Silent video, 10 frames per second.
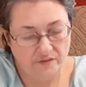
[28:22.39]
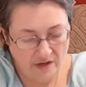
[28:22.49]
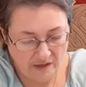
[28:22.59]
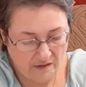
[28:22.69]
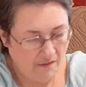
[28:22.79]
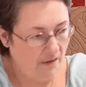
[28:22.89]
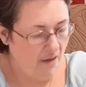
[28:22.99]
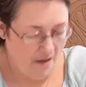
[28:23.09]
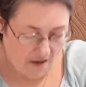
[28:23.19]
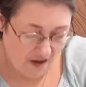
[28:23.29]
right.
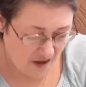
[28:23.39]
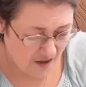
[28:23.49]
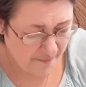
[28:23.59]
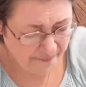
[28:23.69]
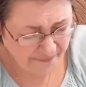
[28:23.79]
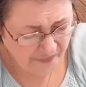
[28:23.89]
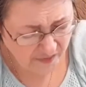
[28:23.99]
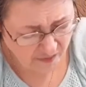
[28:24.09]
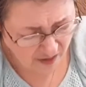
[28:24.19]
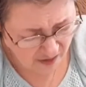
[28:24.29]
Um,
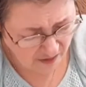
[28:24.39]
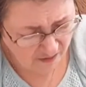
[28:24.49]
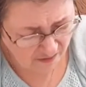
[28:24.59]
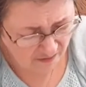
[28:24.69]
okay.